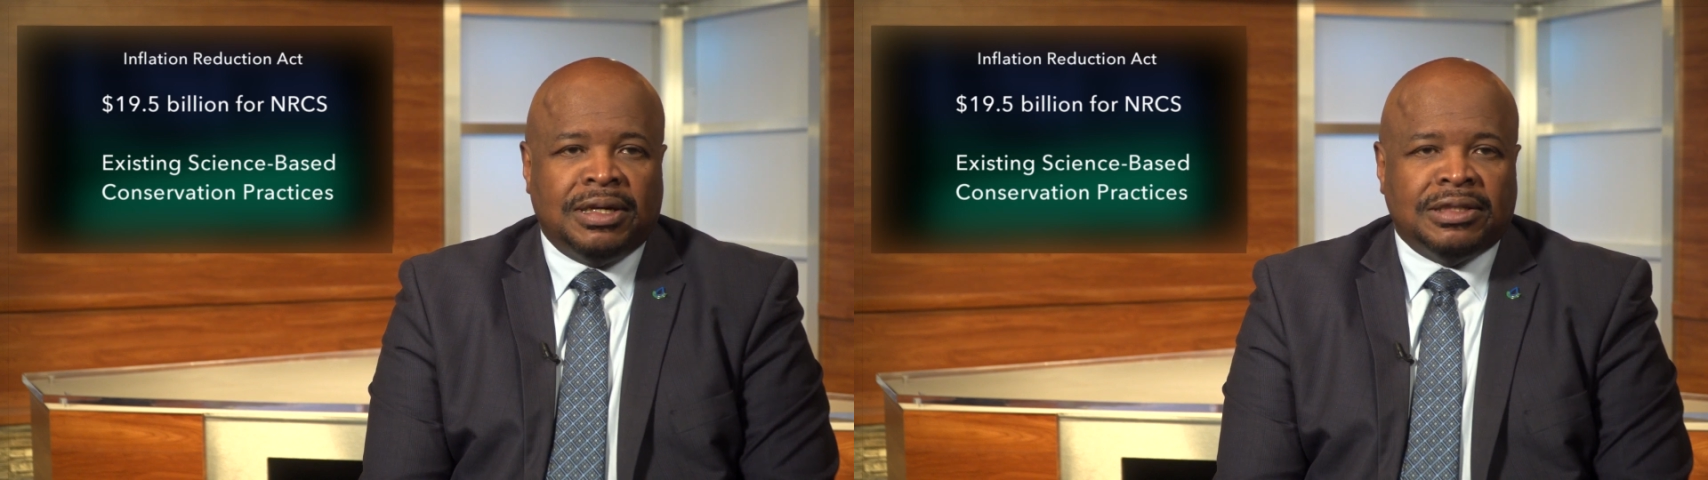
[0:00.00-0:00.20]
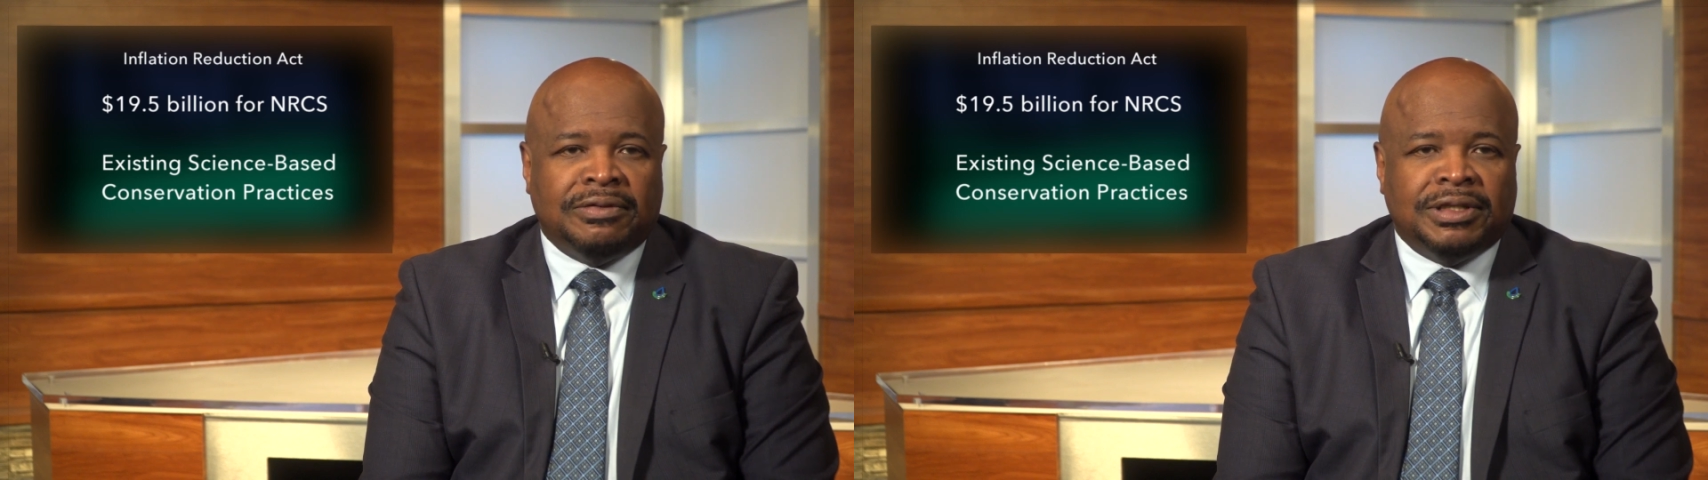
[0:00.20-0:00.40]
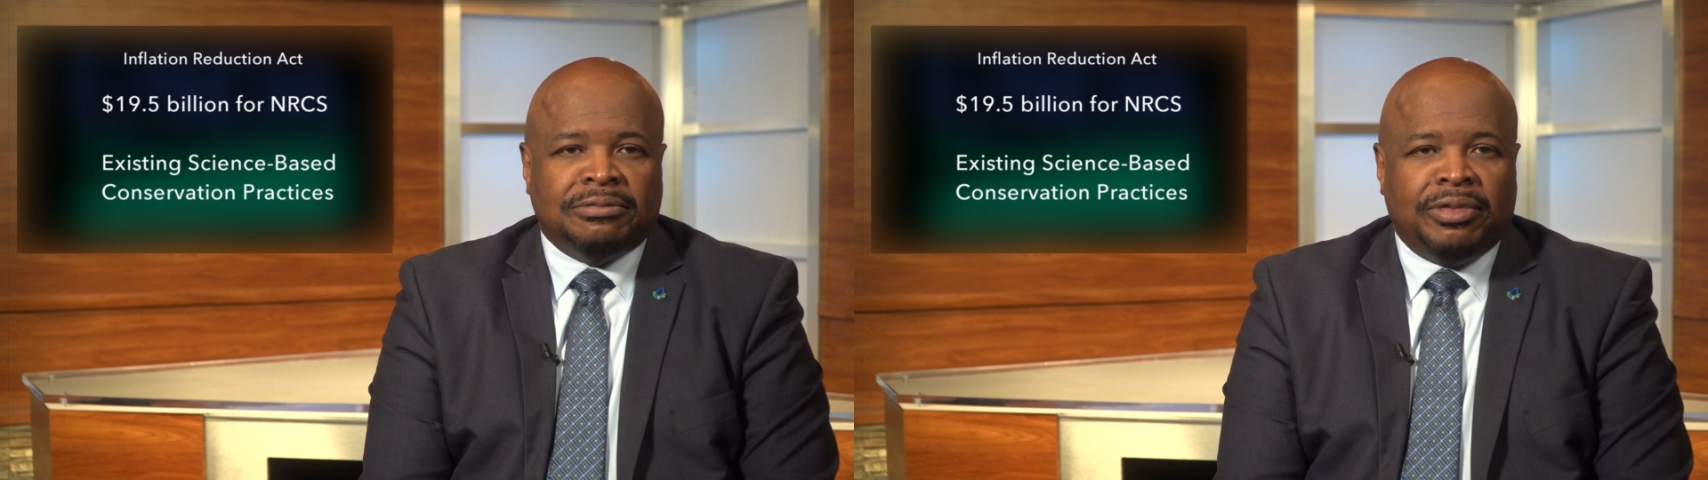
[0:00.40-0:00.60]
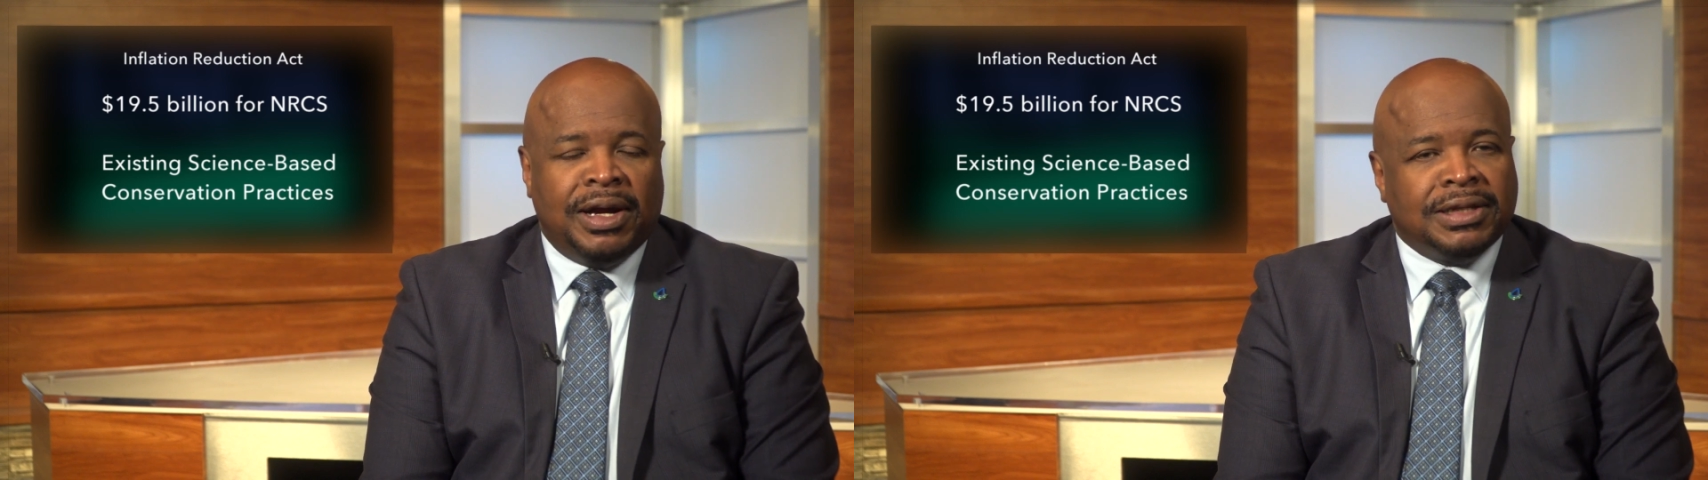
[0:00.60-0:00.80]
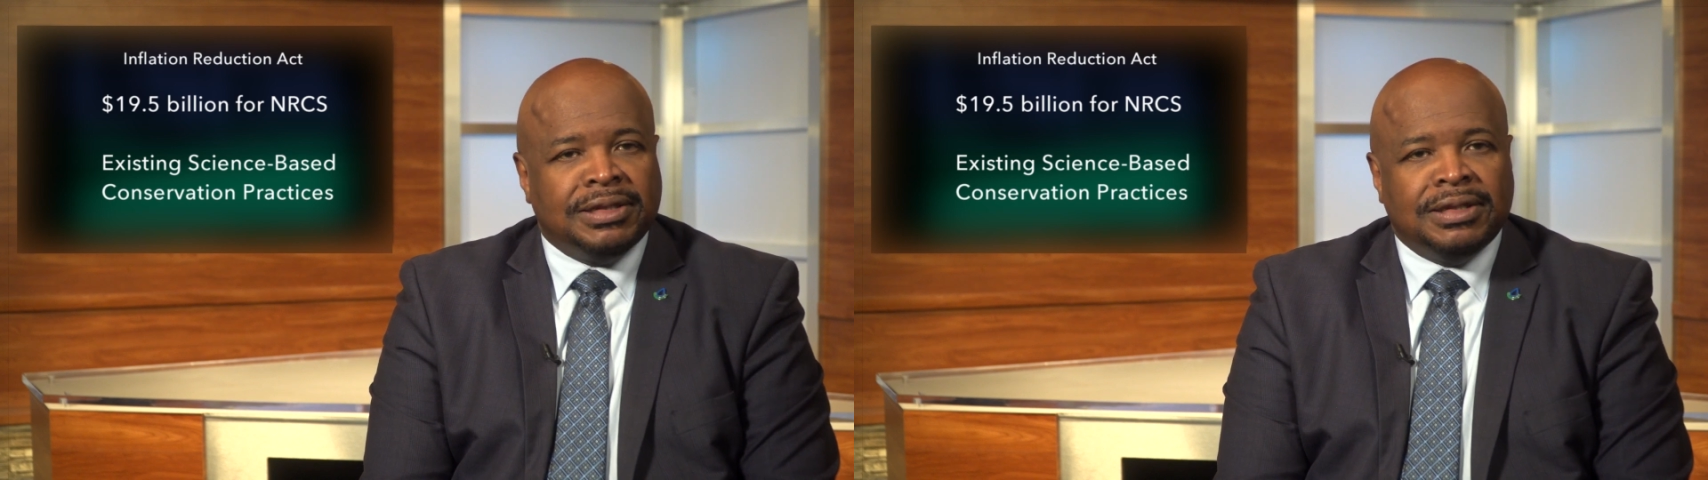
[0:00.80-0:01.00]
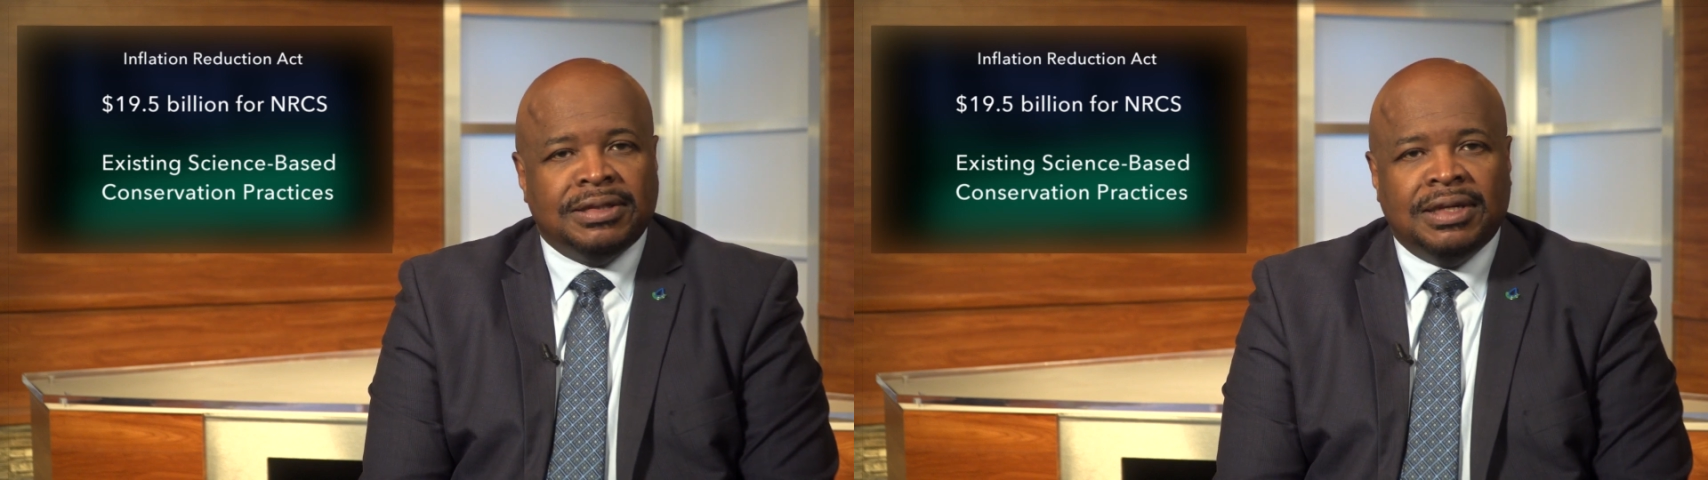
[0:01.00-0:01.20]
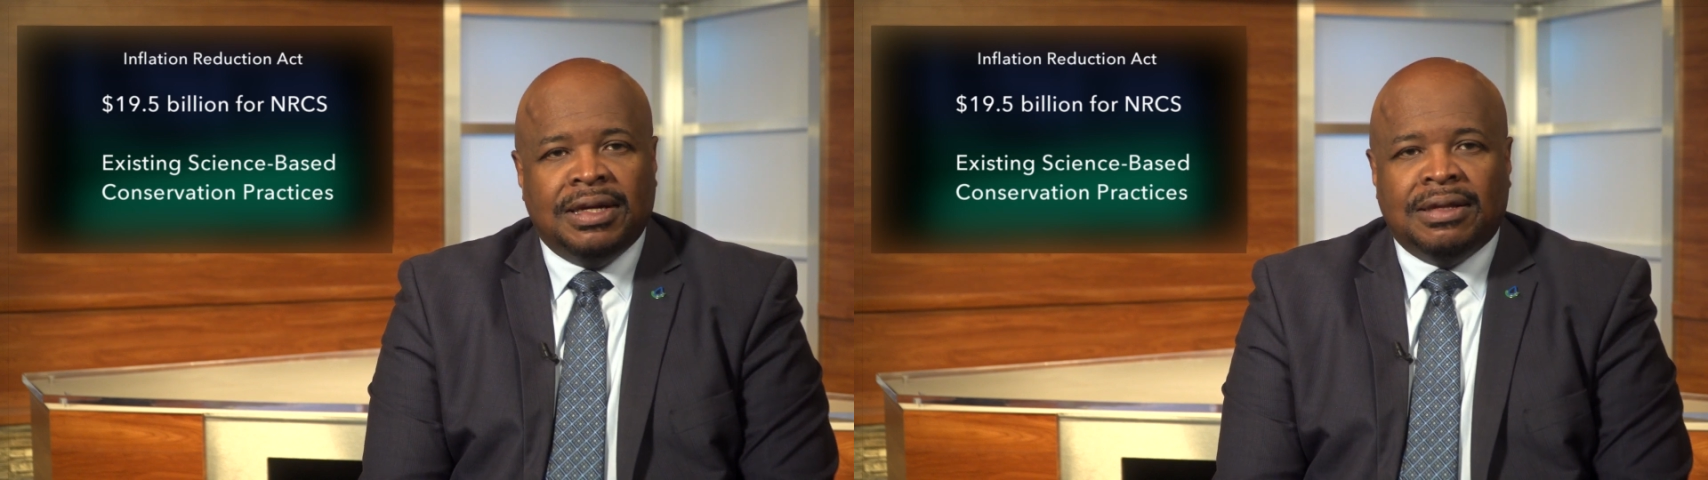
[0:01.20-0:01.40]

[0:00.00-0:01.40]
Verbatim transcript: conservation practices